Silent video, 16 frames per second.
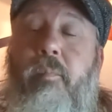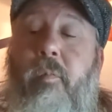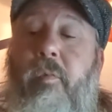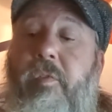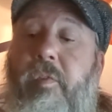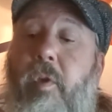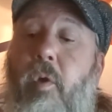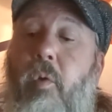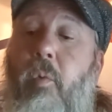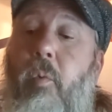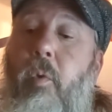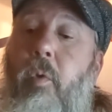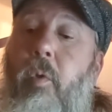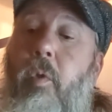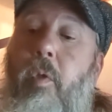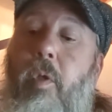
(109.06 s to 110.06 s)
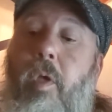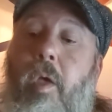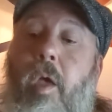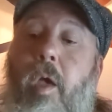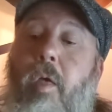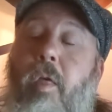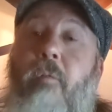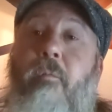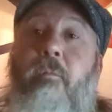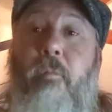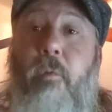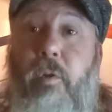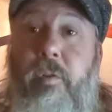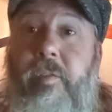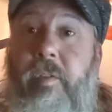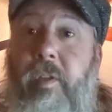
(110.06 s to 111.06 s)
So
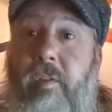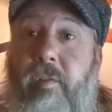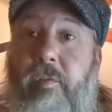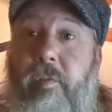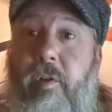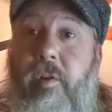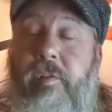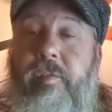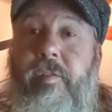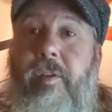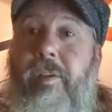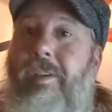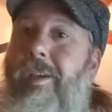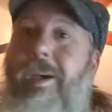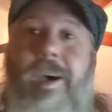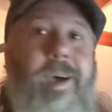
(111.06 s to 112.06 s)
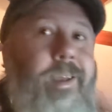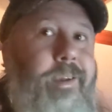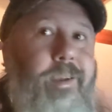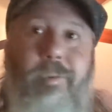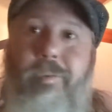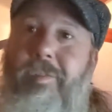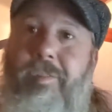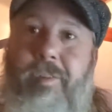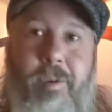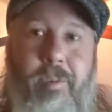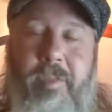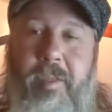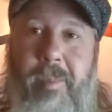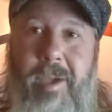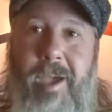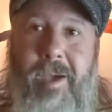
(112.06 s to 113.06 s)
first things first, I don't start
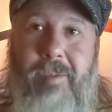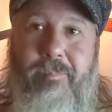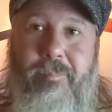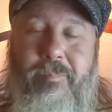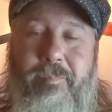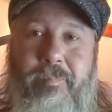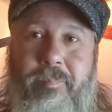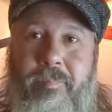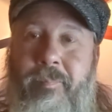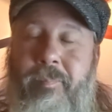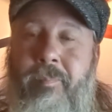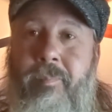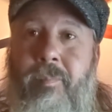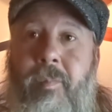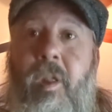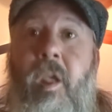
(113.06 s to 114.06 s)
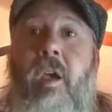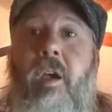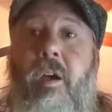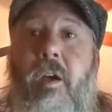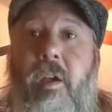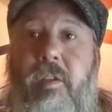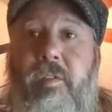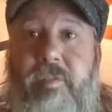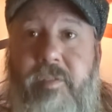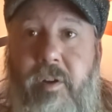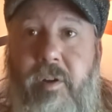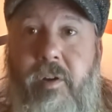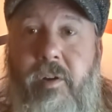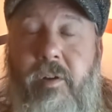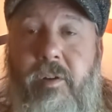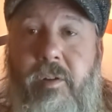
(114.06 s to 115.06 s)
with the map. I
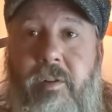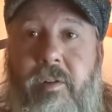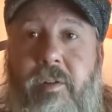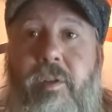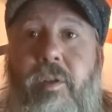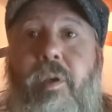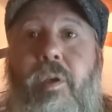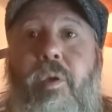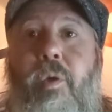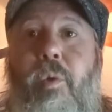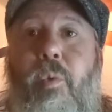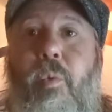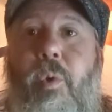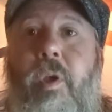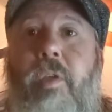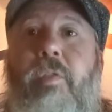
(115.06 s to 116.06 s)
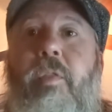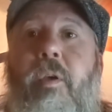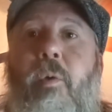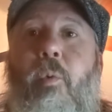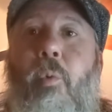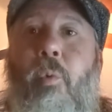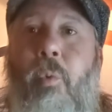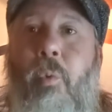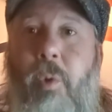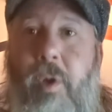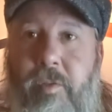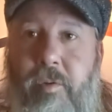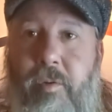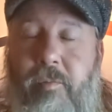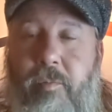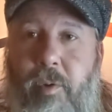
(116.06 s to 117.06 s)
start with
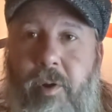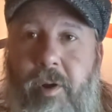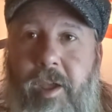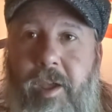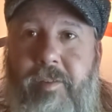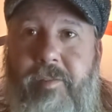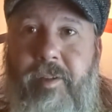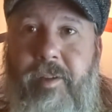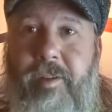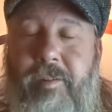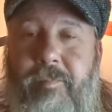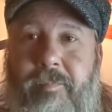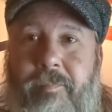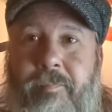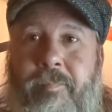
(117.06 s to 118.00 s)
weather forecasting.